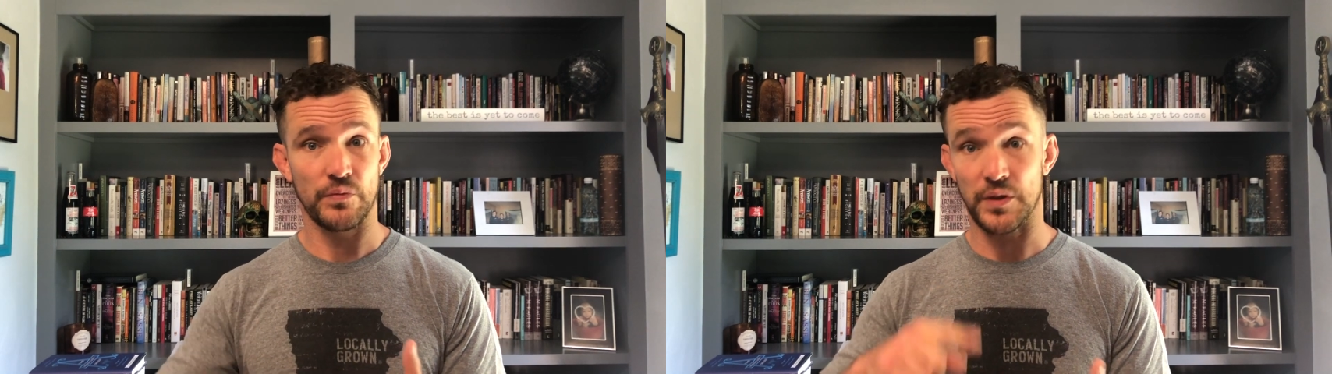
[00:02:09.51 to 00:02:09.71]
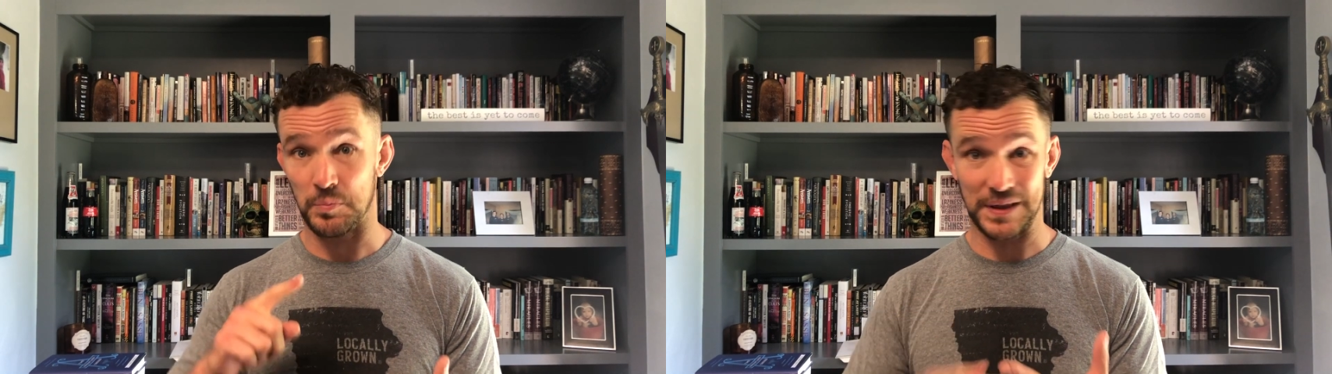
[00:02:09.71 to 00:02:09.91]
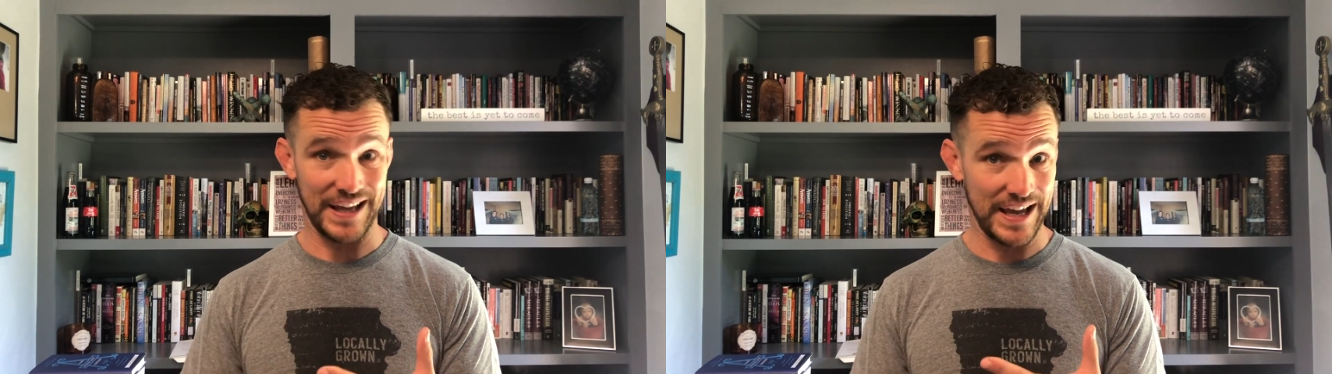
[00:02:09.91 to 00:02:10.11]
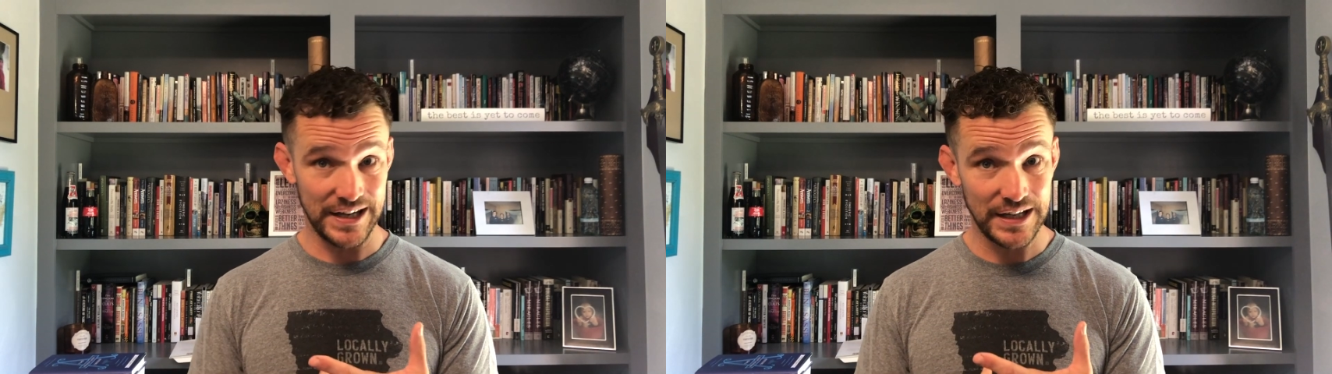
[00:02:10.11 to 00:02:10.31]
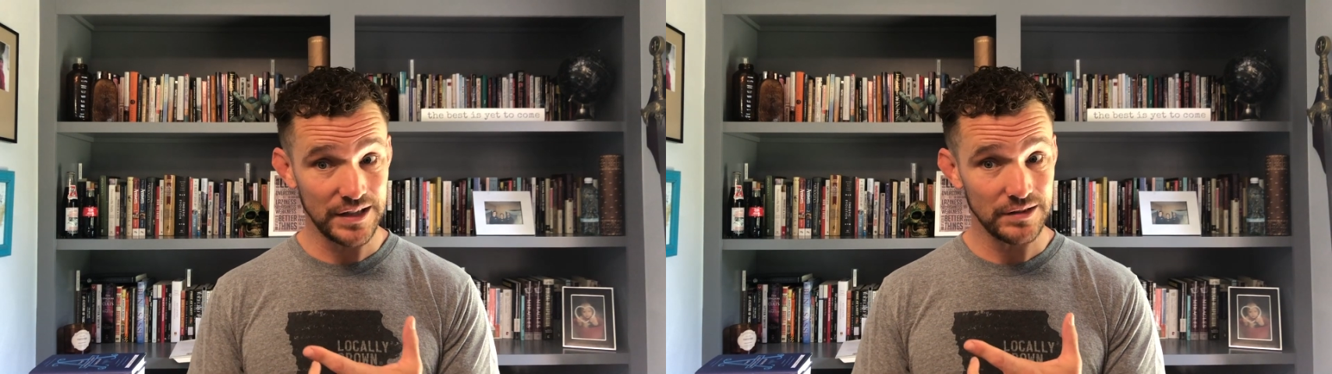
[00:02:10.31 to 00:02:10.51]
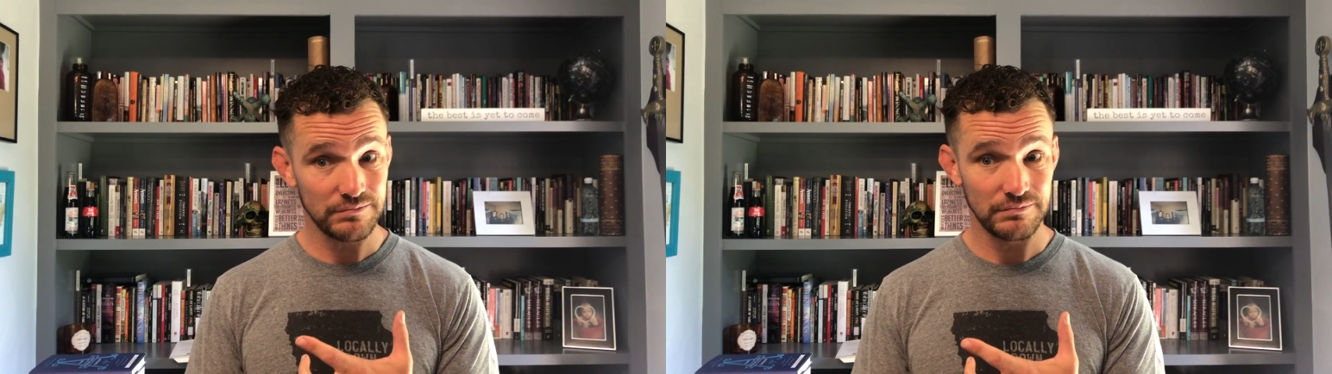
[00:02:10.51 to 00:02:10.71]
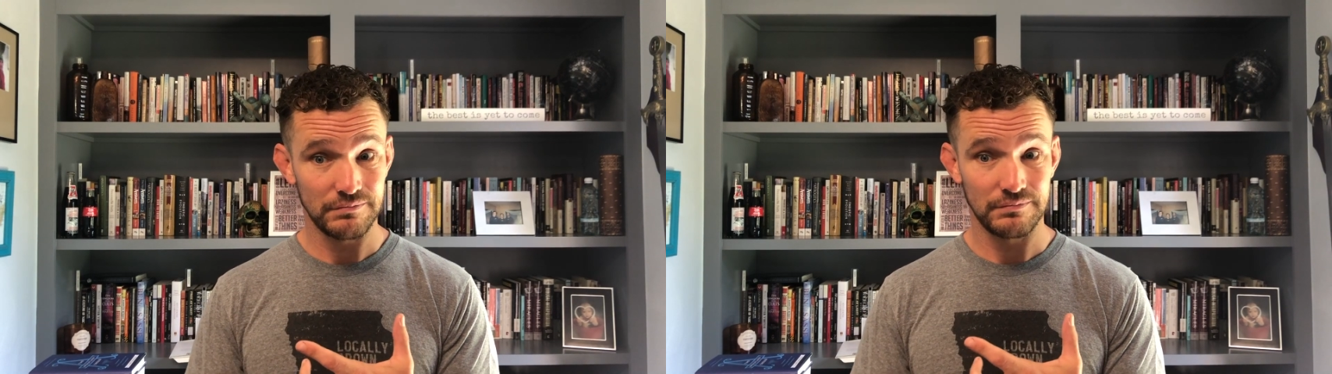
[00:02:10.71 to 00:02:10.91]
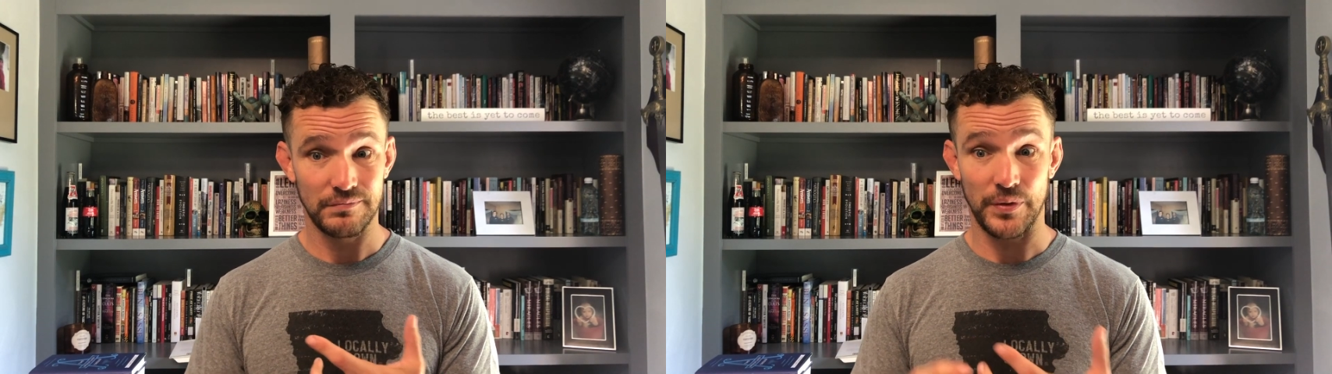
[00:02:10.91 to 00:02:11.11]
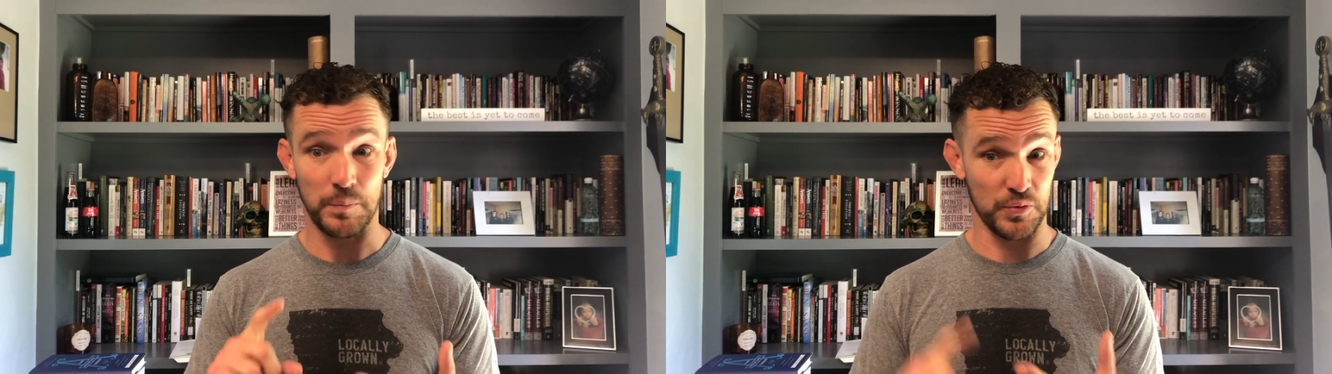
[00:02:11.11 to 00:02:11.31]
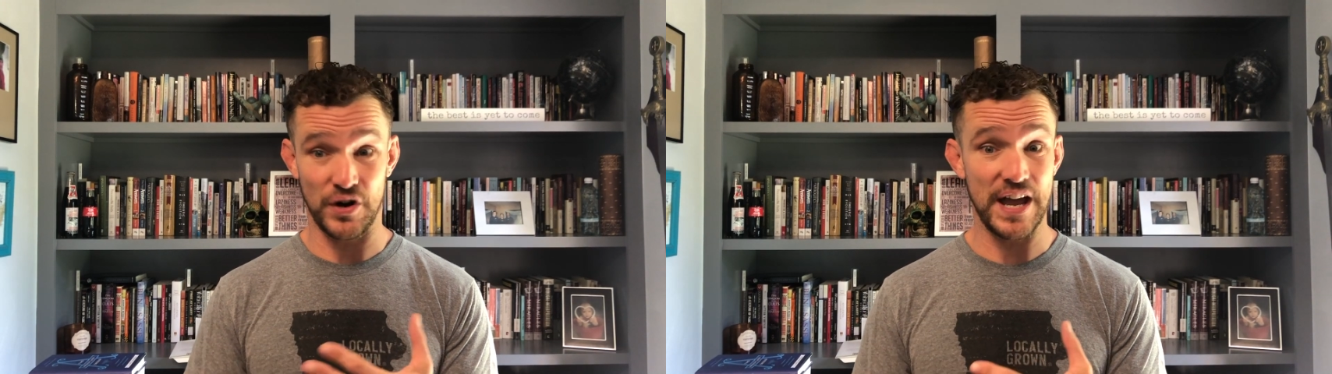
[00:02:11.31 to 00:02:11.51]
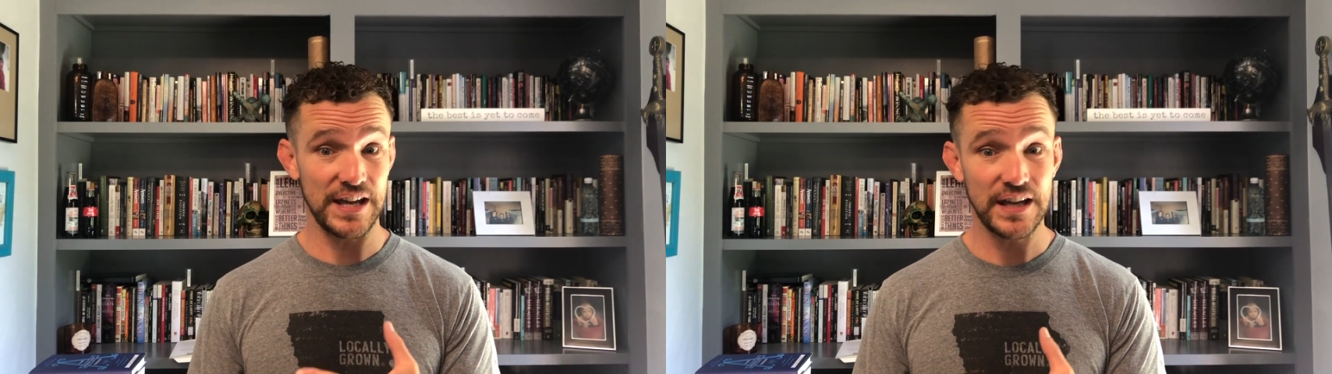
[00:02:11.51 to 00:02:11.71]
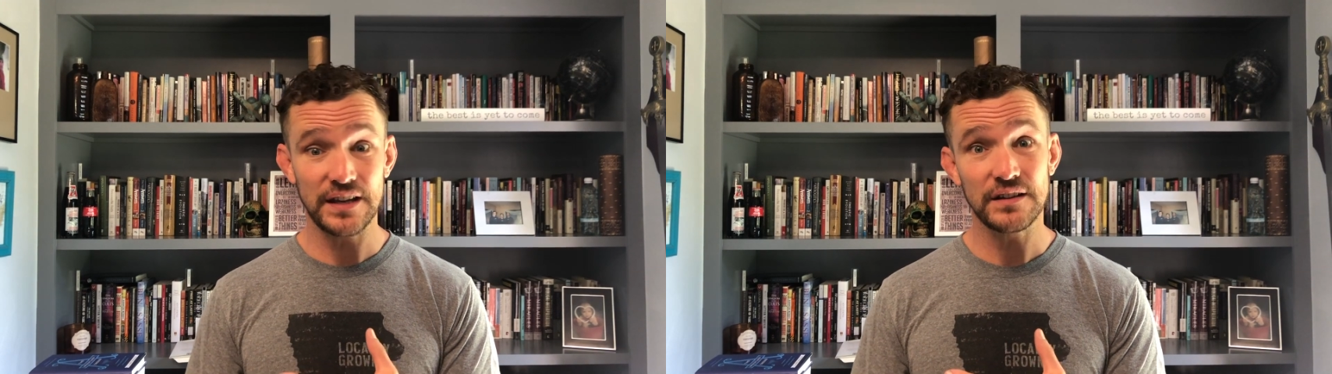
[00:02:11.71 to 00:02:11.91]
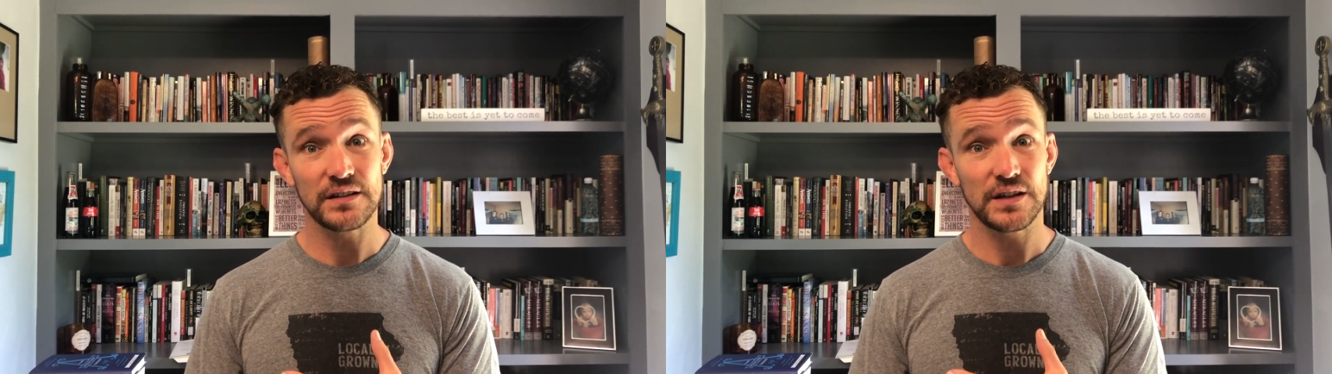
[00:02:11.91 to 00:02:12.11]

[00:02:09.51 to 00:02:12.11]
the planning, the praying,